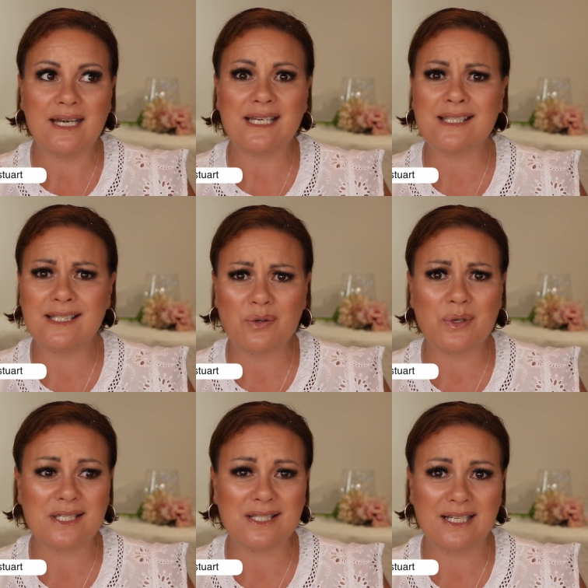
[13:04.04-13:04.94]
Now
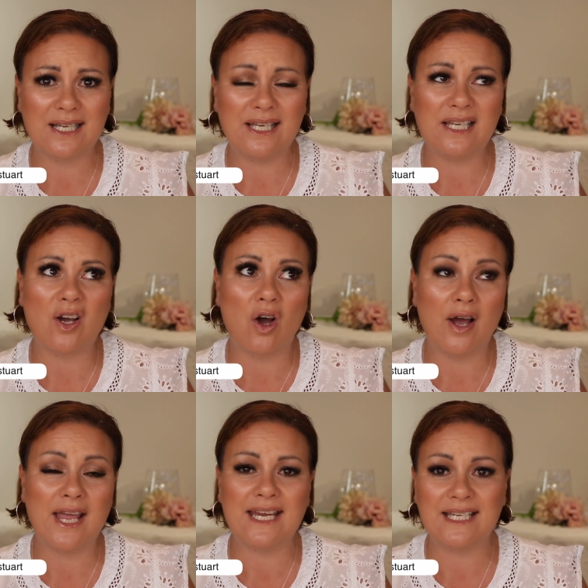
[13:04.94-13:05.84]
seriously,
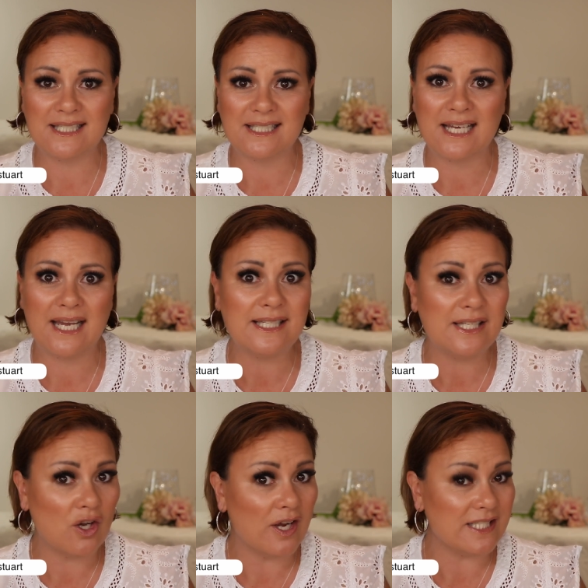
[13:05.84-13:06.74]
I had entertained
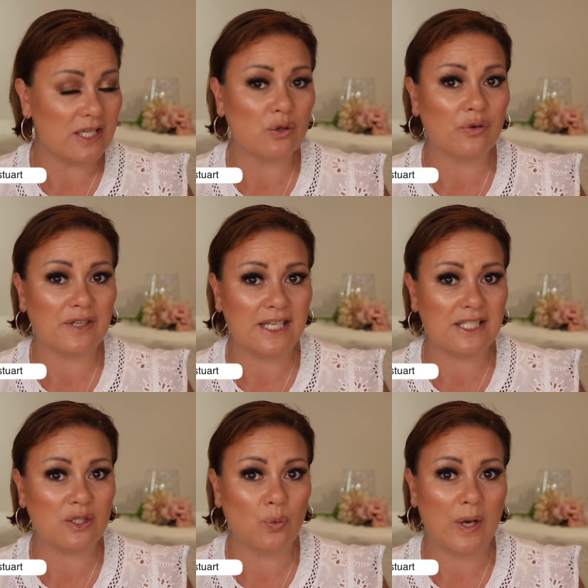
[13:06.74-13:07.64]
the idea of
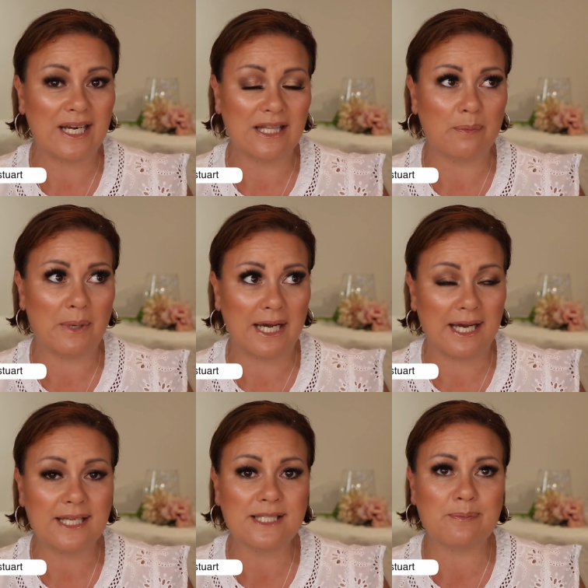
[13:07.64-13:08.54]
getting one in the
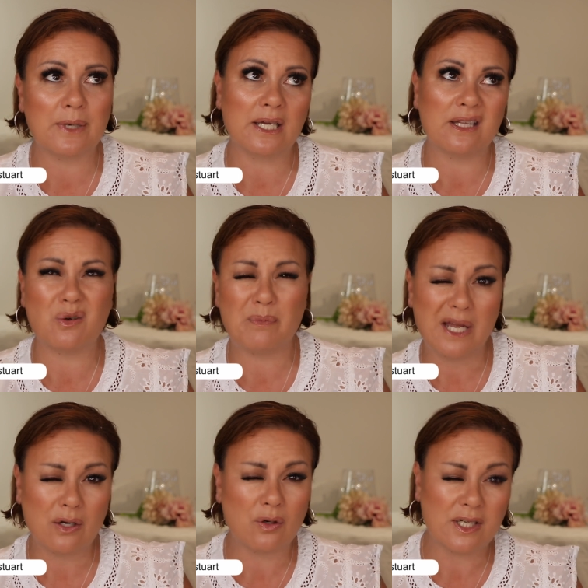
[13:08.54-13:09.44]
past, but they're
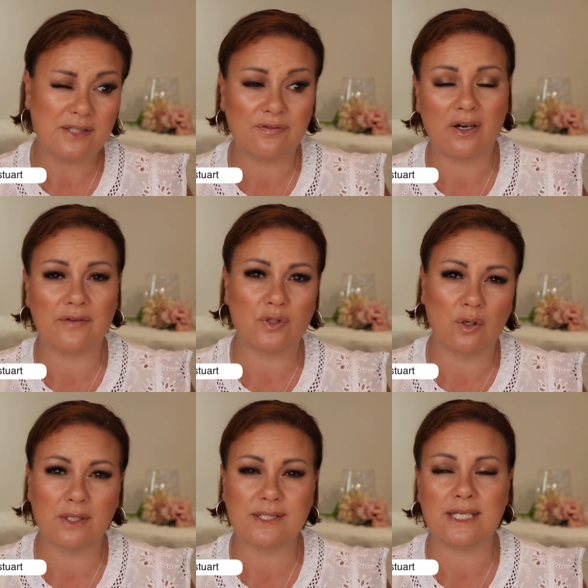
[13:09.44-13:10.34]
about
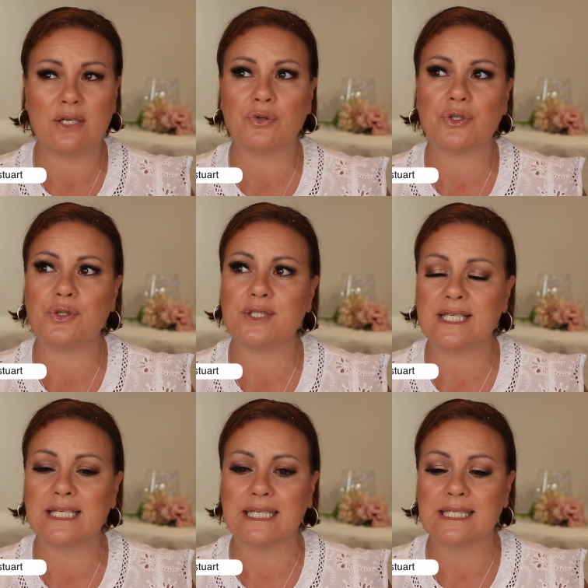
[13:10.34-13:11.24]
$95 here in New
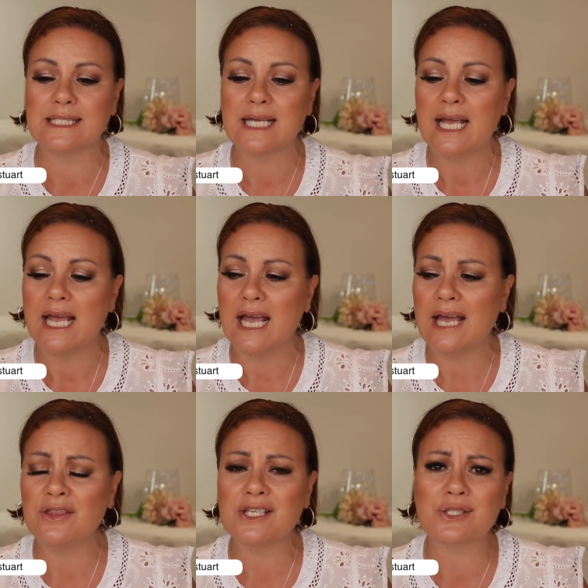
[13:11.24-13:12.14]
Zealand.
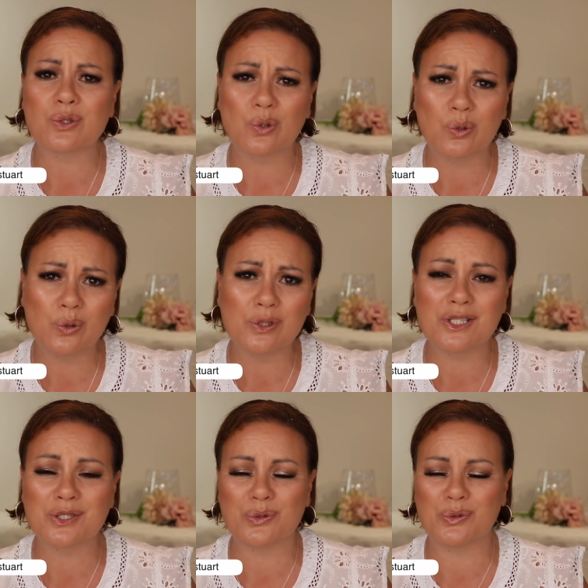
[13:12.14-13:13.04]
And this
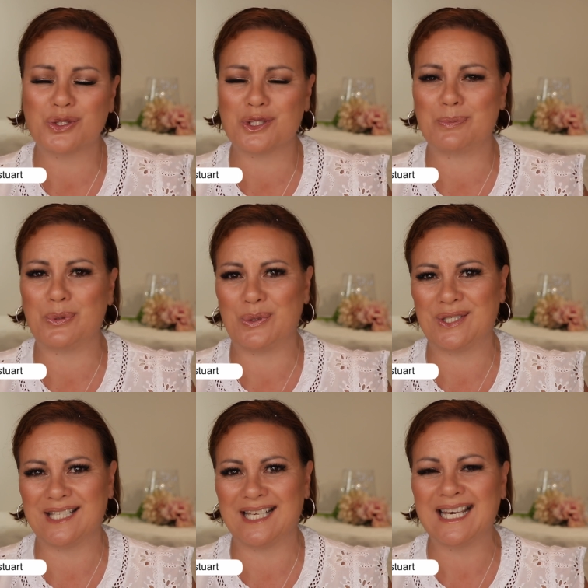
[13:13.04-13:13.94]
gorgeous, gorgeous
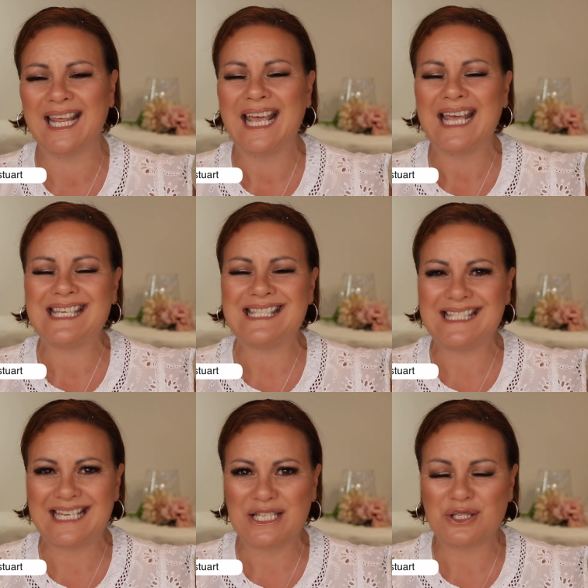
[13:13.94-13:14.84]
person
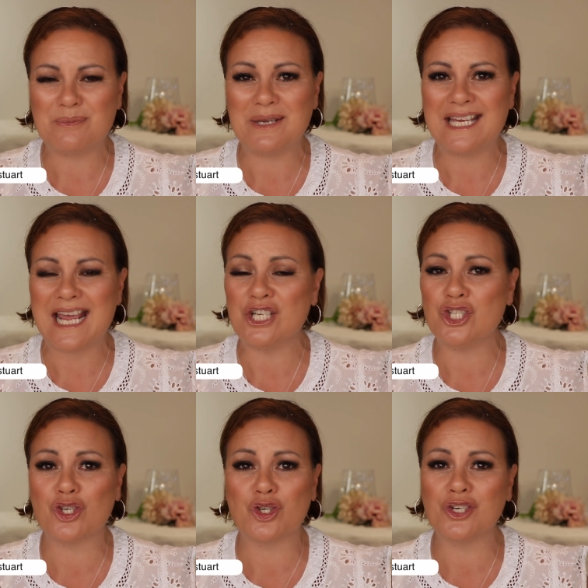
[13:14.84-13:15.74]
sent me, and
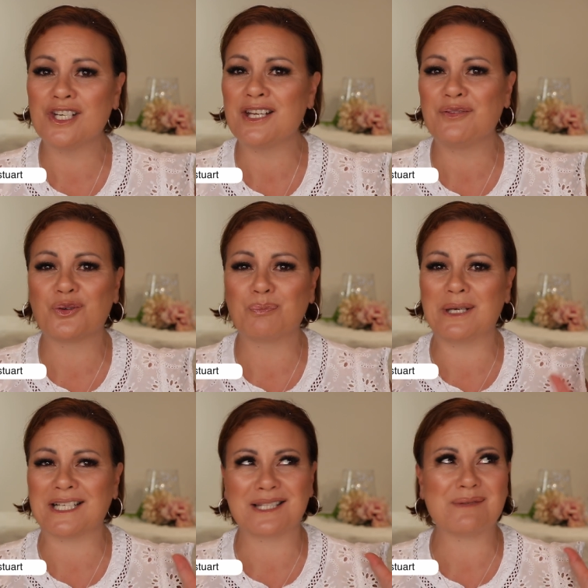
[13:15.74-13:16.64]
she couldn't have
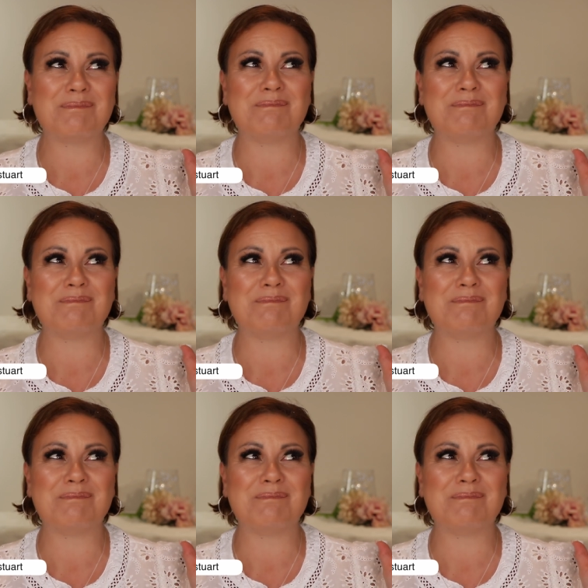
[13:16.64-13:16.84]
picked